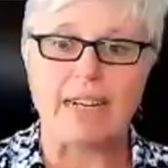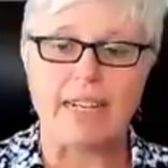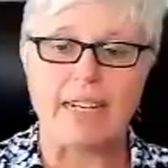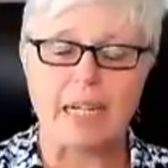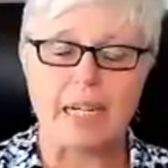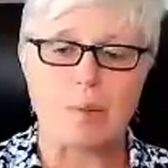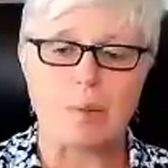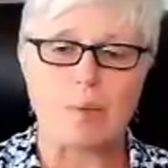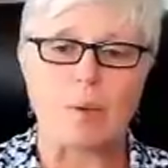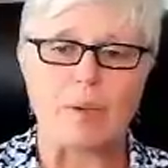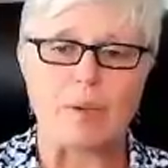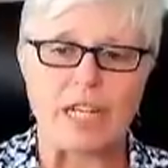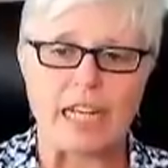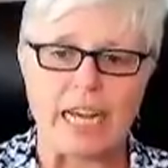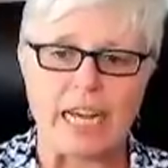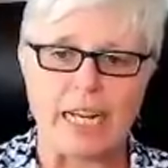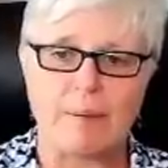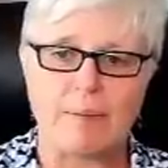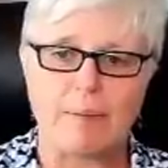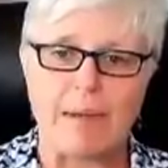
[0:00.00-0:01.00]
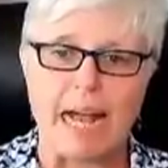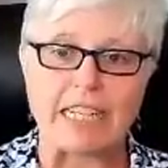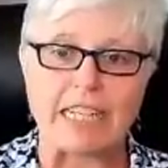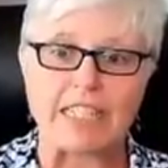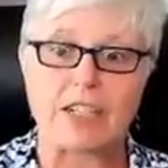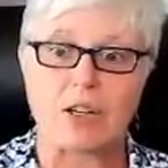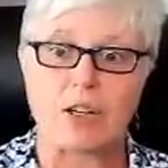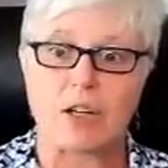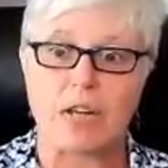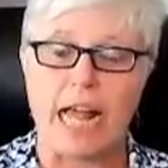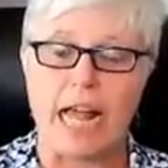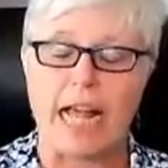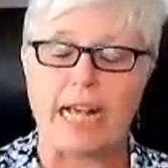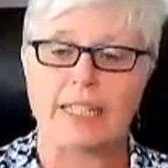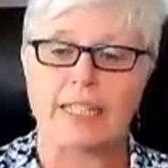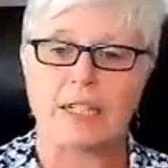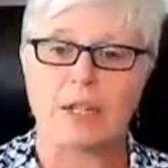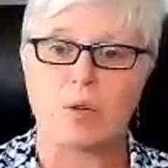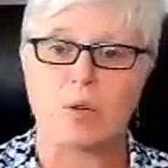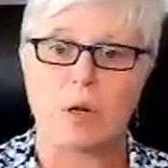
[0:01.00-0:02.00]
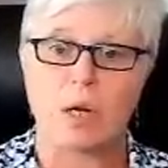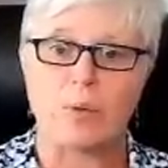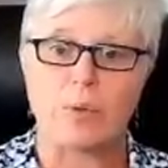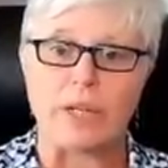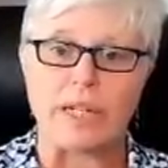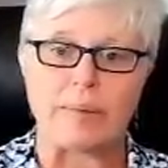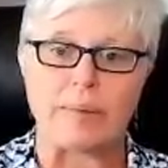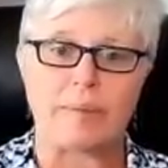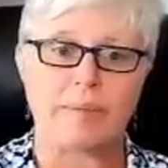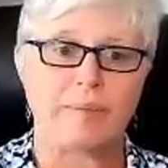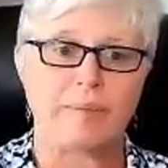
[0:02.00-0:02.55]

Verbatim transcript: down no, here where we got a master class in growing.